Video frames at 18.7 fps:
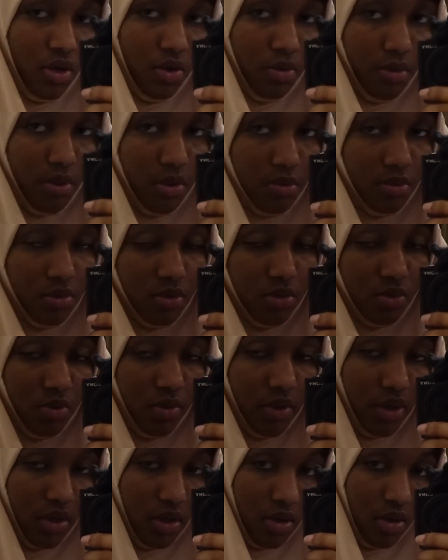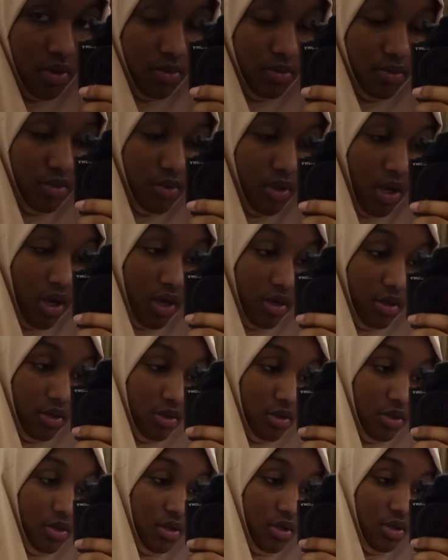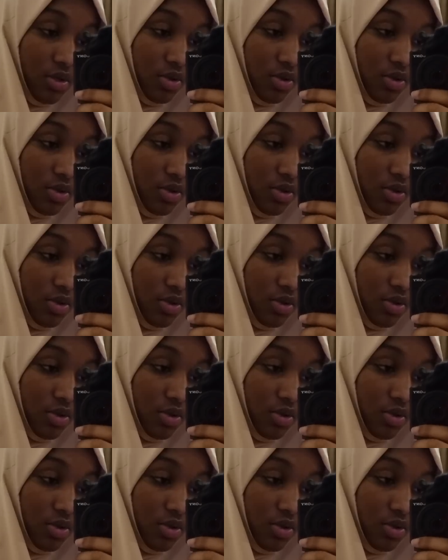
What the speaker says: I'll be able to wake up and